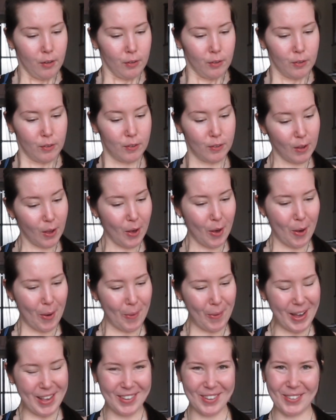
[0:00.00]

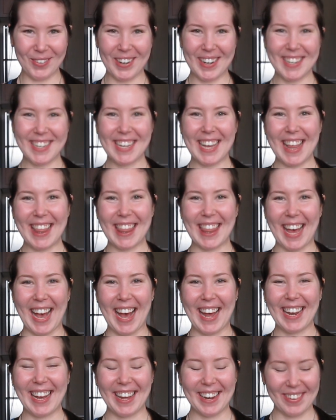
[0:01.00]
So I just wanted to get
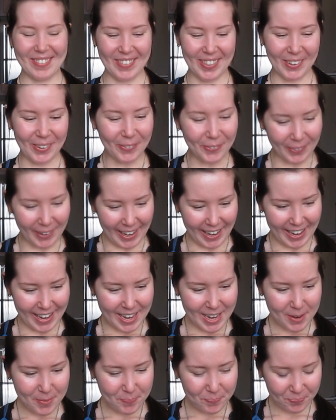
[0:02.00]
that out of the
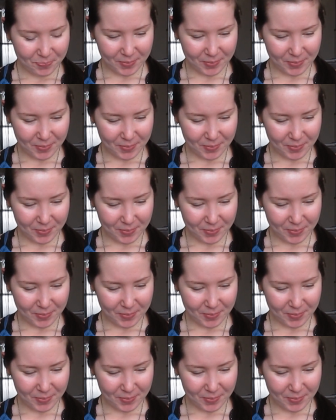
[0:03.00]
way.